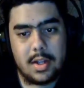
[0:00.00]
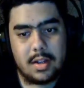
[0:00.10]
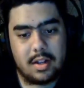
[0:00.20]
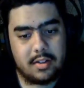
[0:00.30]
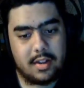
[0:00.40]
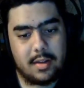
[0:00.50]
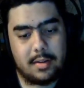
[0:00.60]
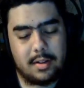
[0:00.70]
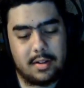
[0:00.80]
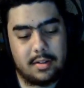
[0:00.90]
Because
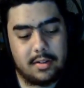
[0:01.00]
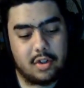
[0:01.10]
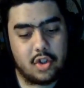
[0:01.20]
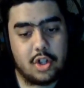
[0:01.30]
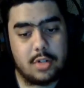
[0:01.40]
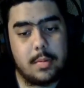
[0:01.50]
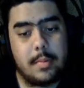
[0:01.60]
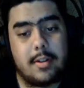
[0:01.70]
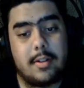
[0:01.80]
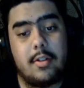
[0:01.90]
the charger beam
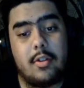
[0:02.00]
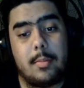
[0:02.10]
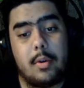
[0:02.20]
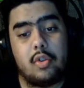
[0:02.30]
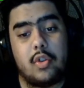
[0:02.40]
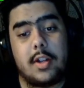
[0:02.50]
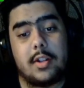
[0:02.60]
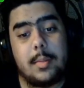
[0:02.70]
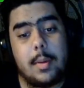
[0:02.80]
has a little small tracked beam.